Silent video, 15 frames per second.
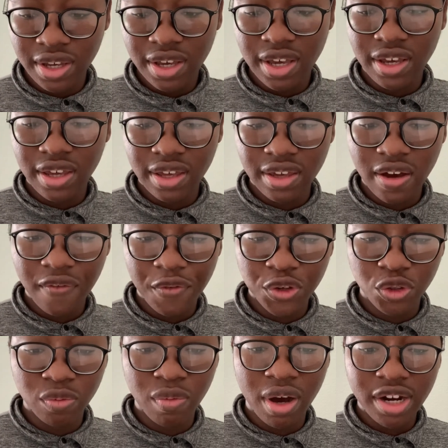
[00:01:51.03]
It covers
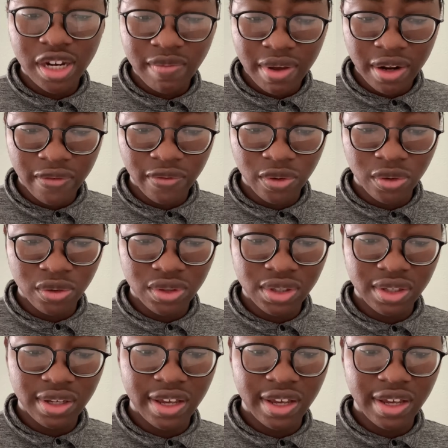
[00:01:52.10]
Riemannian manifolds.